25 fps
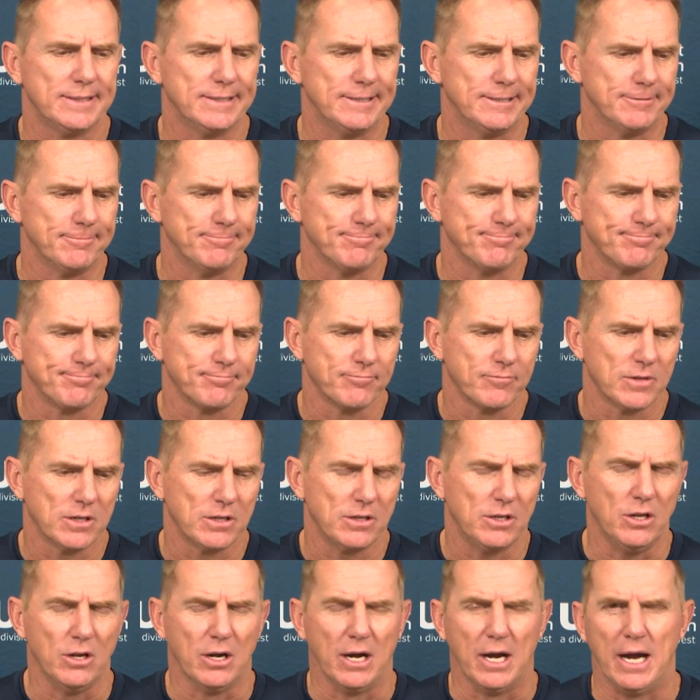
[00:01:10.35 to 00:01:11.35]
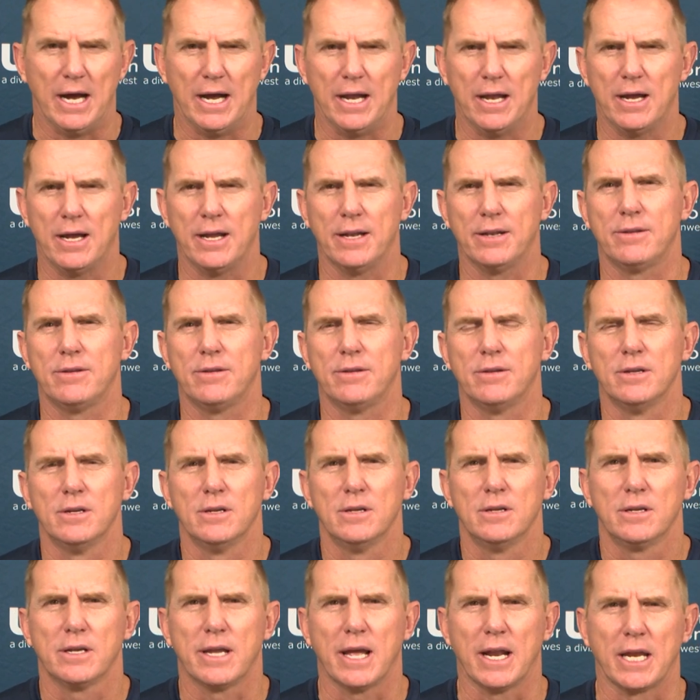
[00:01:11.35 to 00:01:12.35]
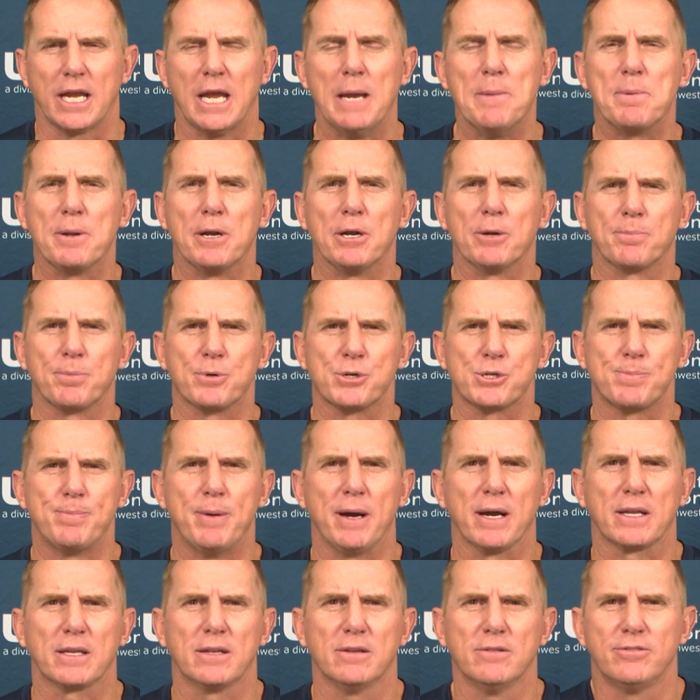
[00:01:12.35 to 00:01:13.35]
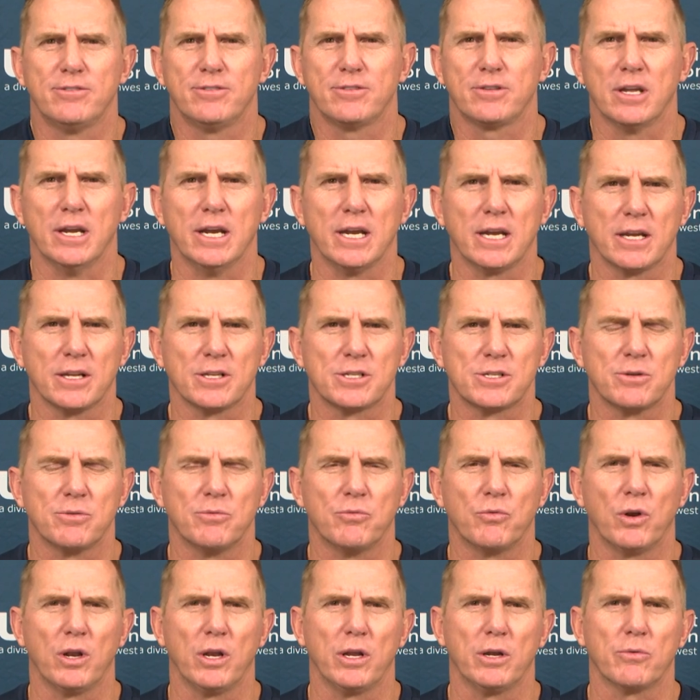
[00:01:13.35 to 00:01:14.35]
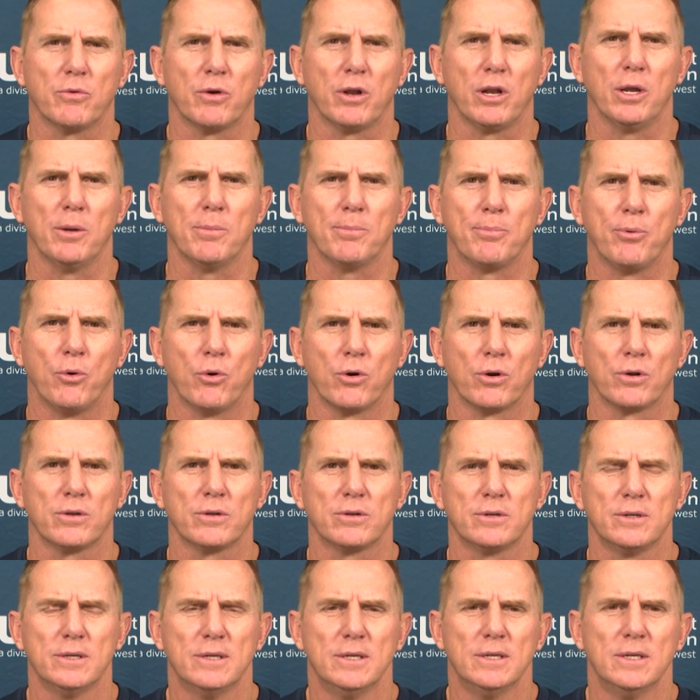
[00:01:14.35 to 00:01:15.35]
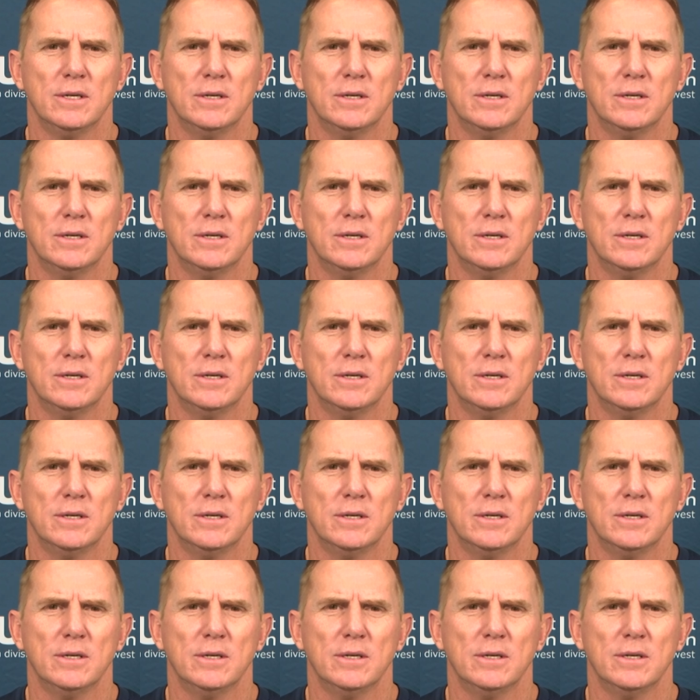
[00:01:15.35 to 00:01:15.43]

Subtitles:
I got to keep it in perspective. I think it's really, really important.